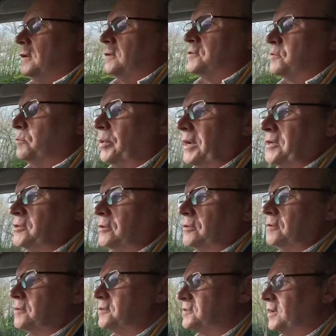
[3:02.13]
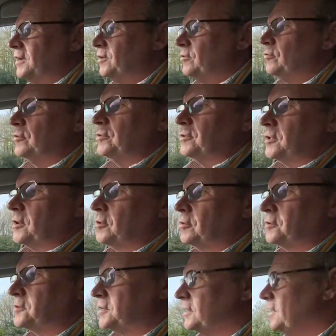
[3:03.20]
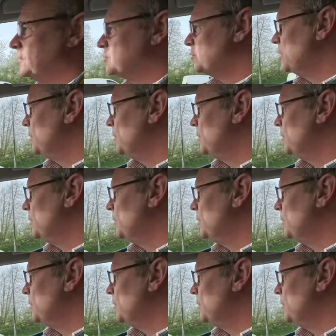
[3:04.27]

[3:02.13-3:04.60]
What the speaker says: Some bikes on the other side of the road that you're going to see as we